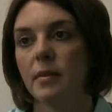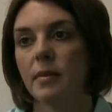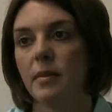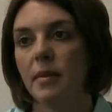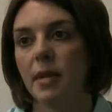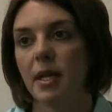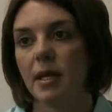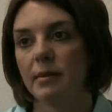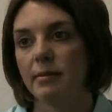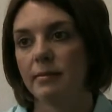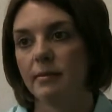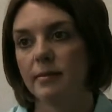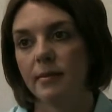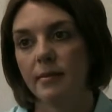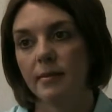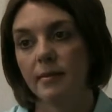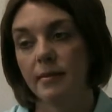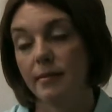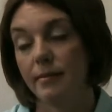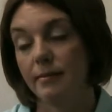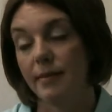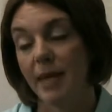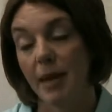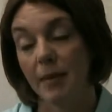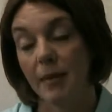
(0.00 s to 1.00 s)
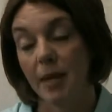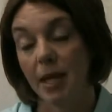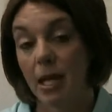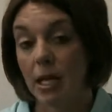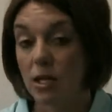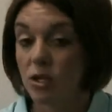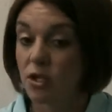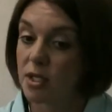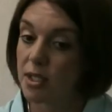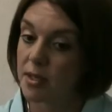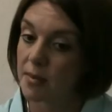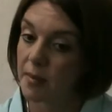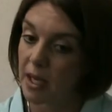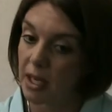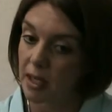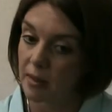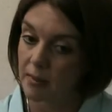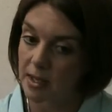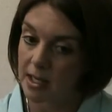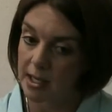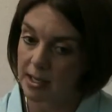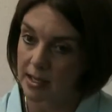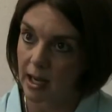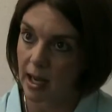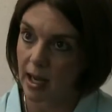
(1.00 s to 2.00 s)
and maybe they just made a
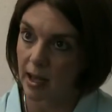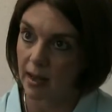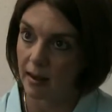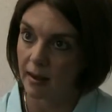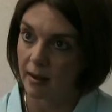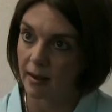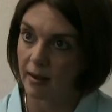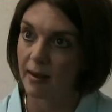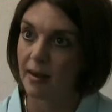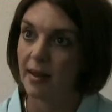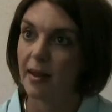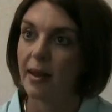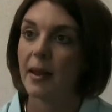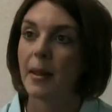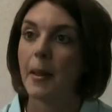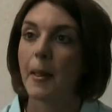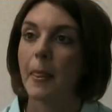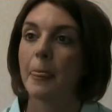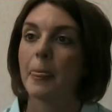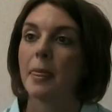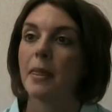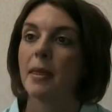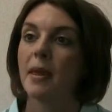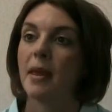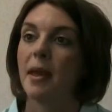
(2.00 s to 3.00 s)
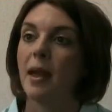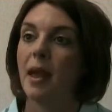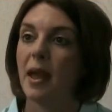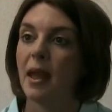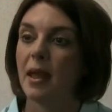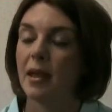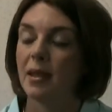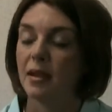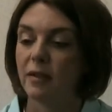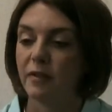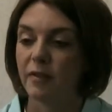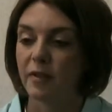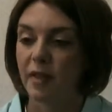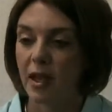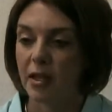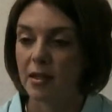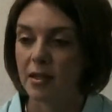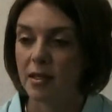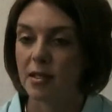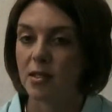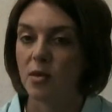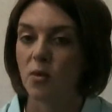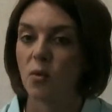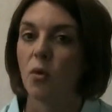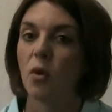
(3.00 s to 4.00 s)
mistake. And if that
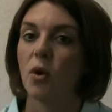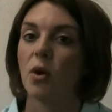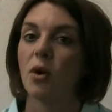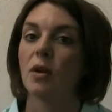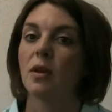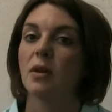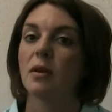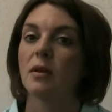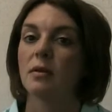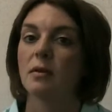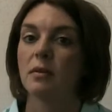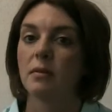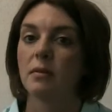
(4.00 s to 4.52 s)
doesn't work,